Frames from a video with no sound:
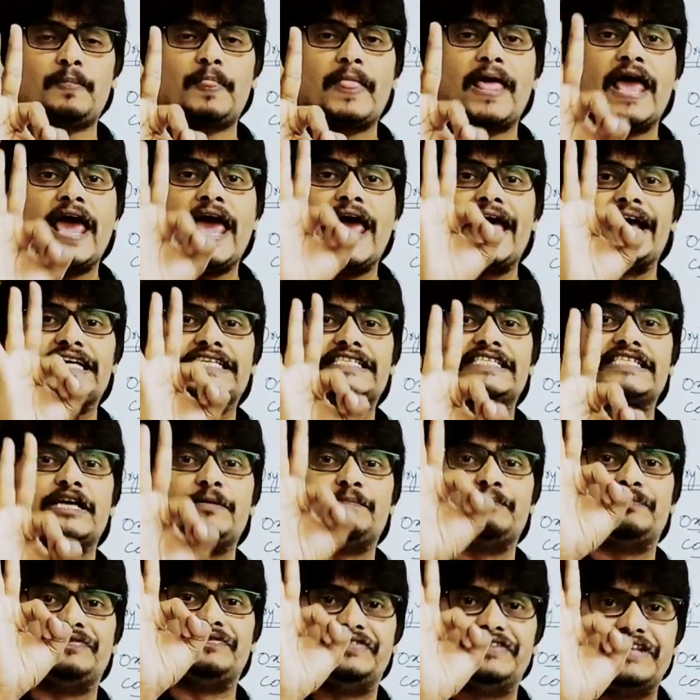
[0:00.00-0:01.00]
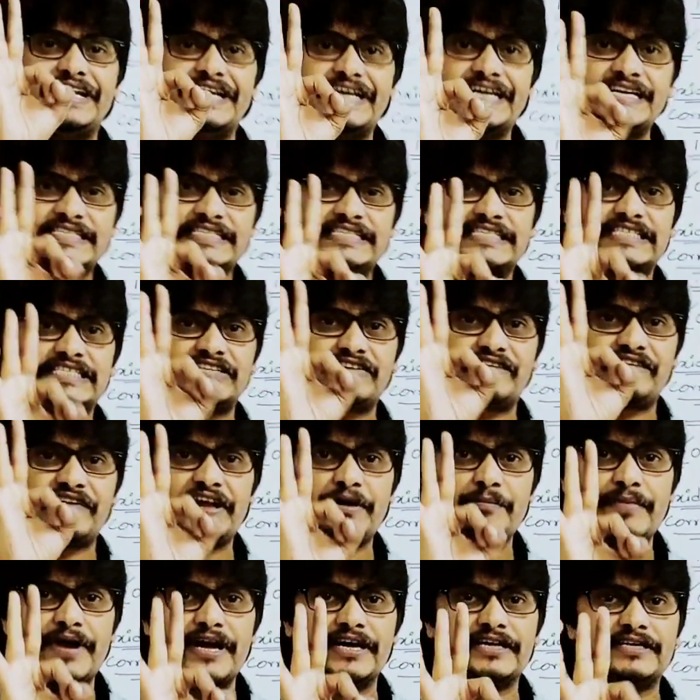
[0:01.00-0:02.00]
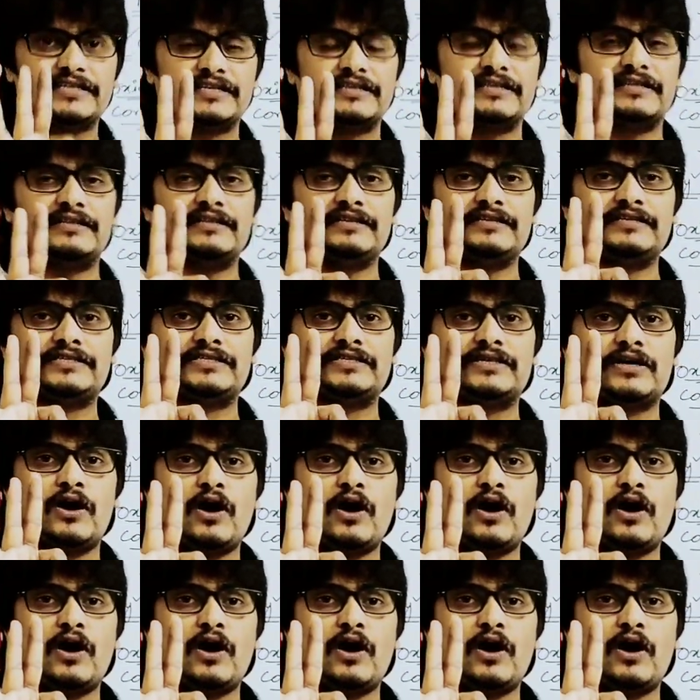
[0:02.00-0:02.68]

Except these three metals,